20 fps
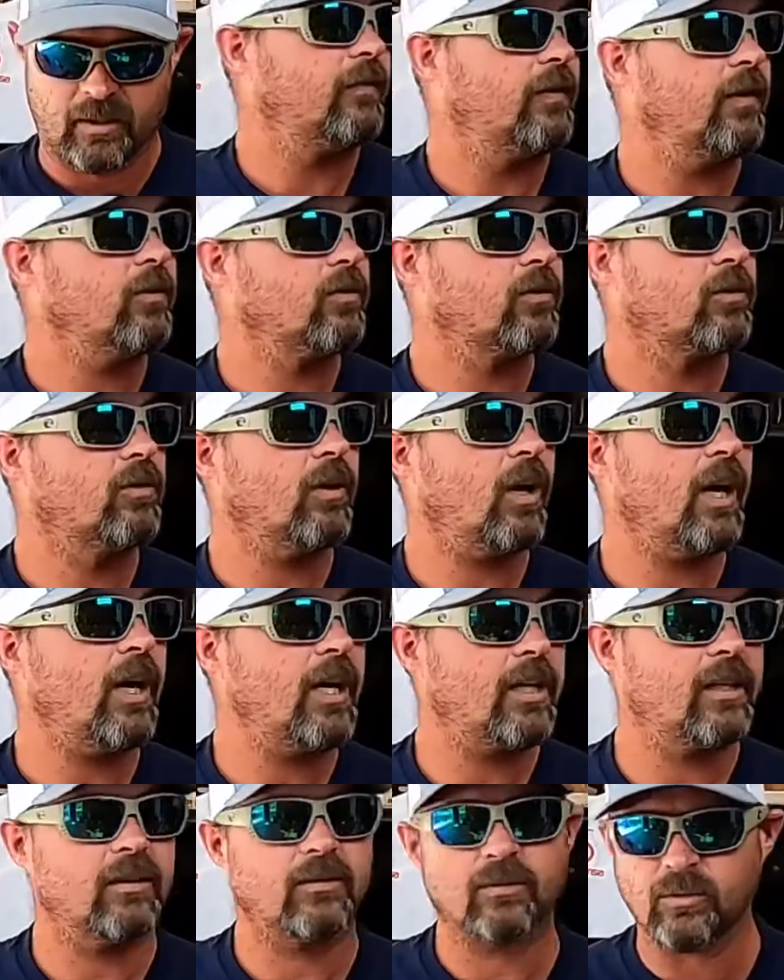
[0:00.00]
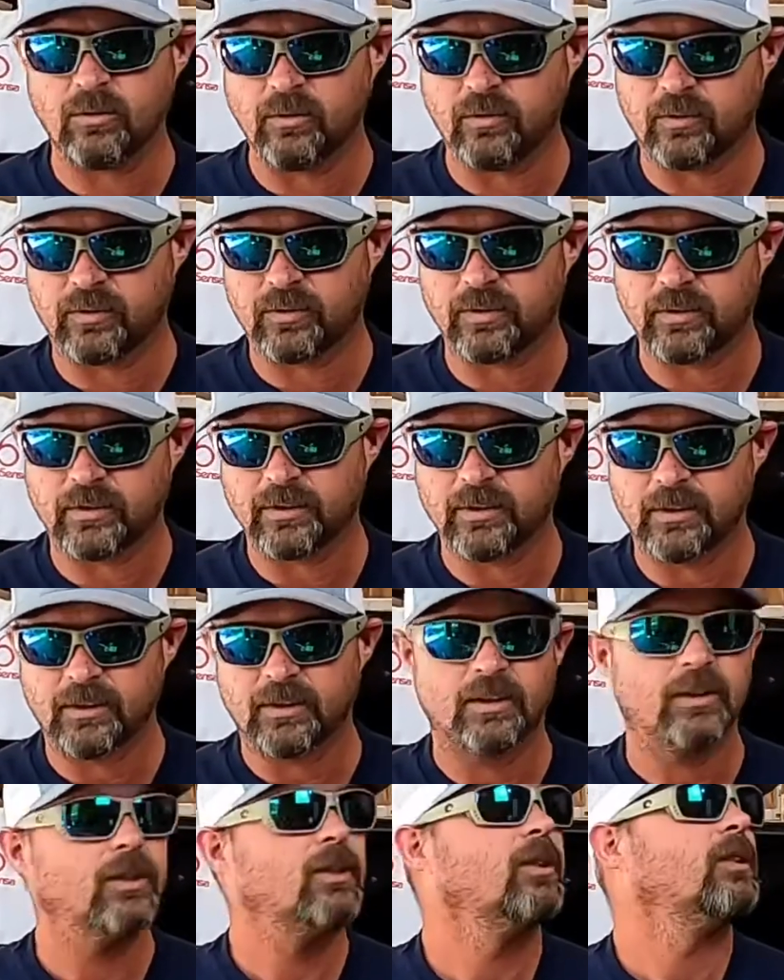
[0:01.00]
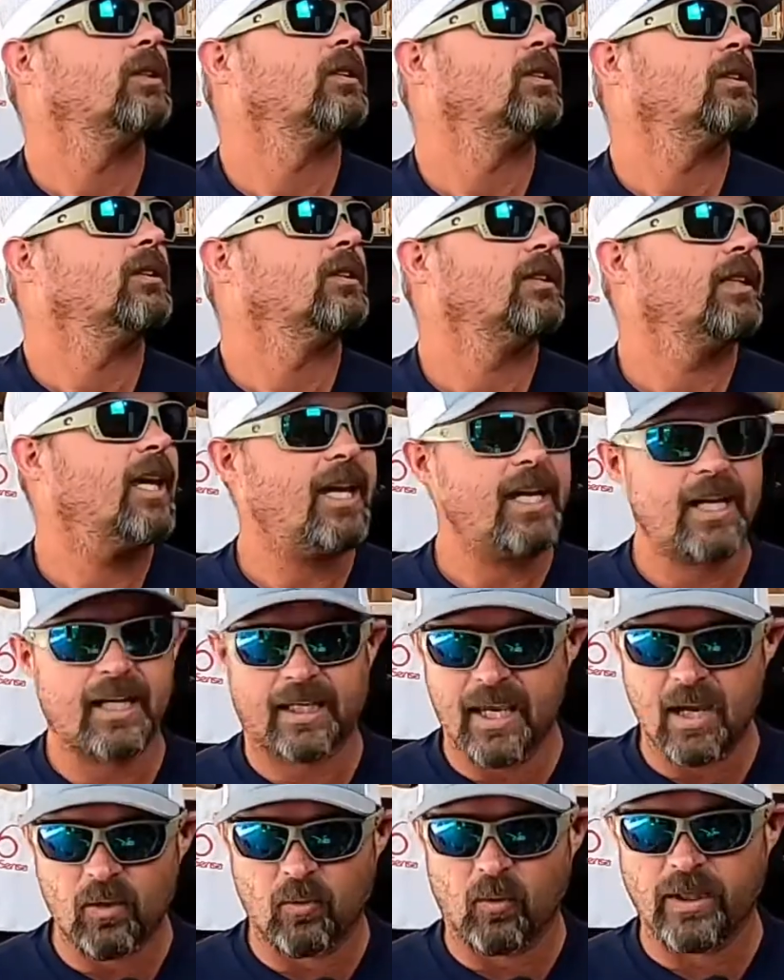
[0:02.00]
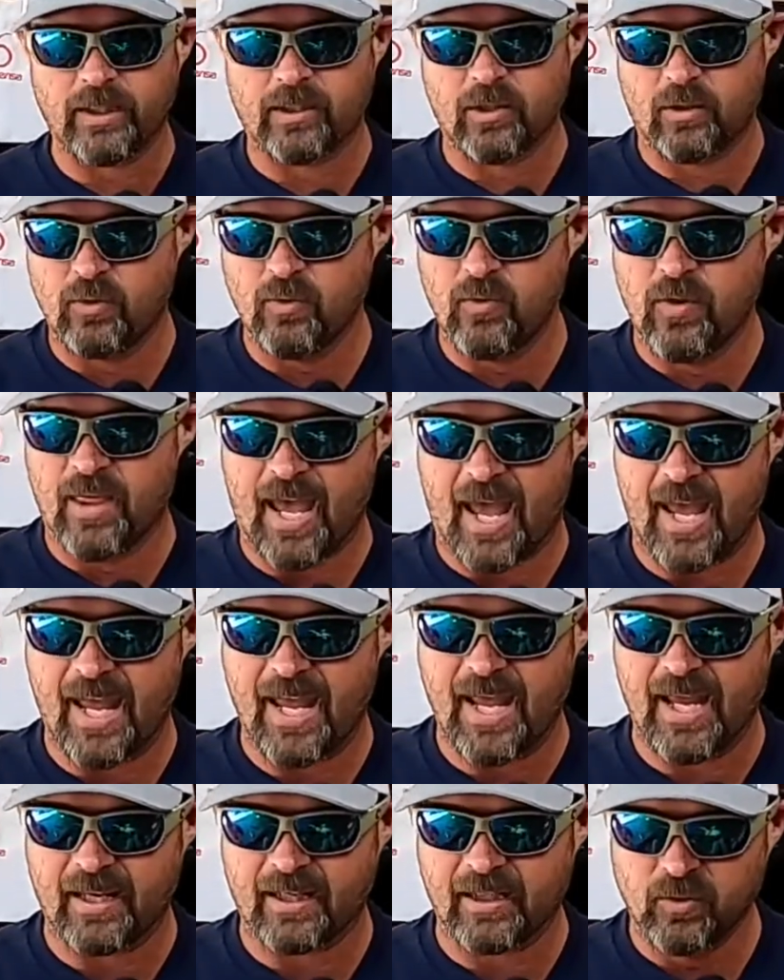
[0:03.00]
Feels great. Oof. Yeah, I can't wait to do that.